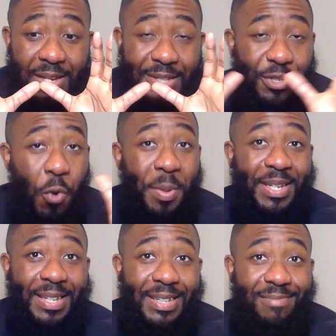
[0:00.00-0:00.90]
it's
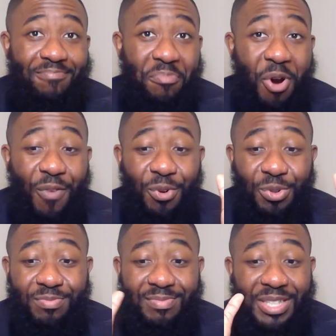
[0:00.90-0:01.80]
open-ended.
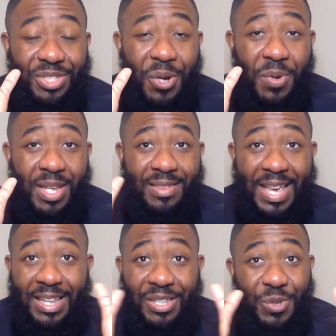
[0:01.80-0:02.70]
Marvel and Sony,
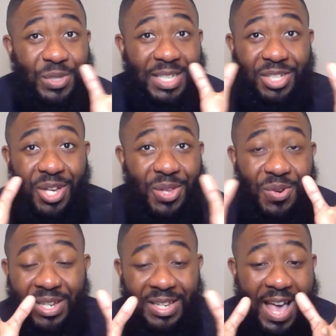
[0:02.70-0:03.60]
they can use each other
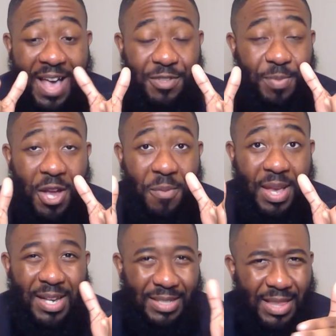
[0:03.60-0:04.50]
and have
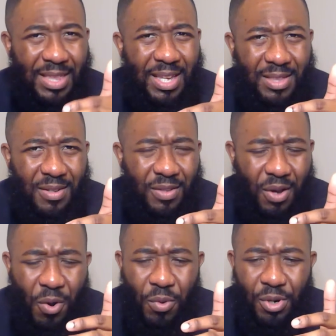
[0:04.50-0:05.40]
Spider-Man, because I think the
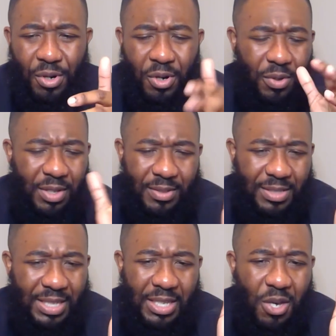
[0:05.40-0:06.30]
owner or the
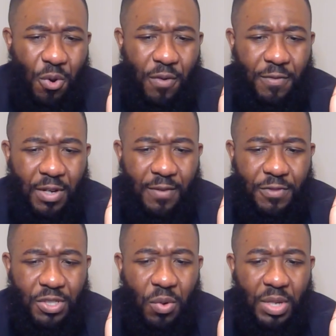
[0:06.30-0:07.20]
C E O of, of
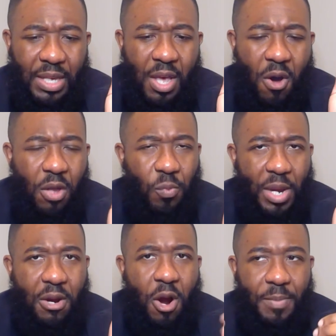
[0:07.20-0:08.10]
Sony on the
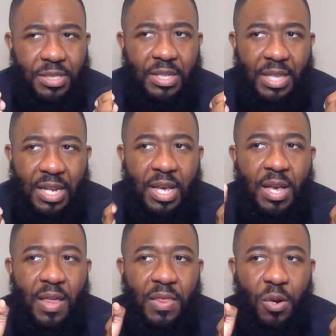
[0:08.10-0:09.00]
red carpet said that
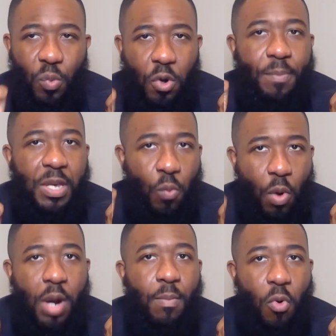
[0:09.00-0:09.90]
there will be
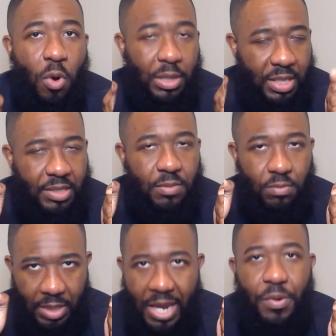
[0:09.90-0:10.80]
one more, at
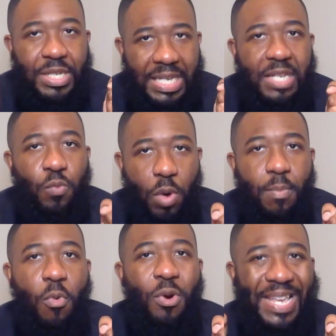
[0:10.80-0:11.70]
least guaranteed one
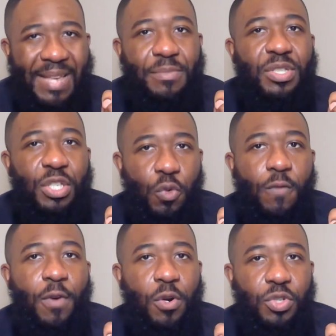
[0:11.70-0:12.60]
more M C
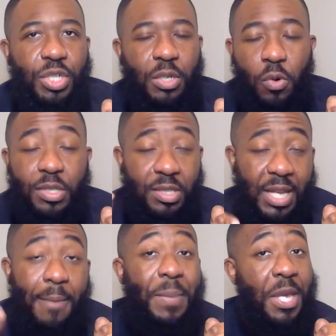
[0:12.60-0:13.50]
U version, or to
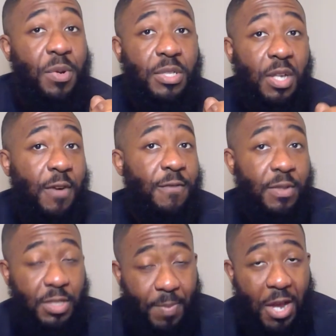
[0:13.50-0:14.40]
say appearance of
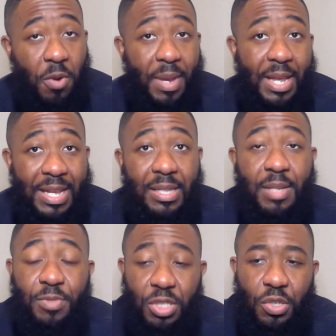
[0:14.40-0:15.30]
Spider-Man in the
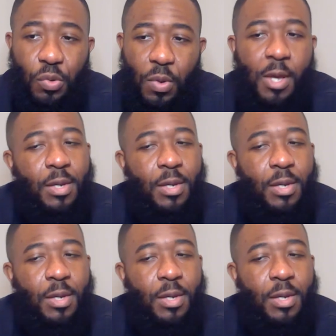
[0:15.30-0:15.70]
M C U.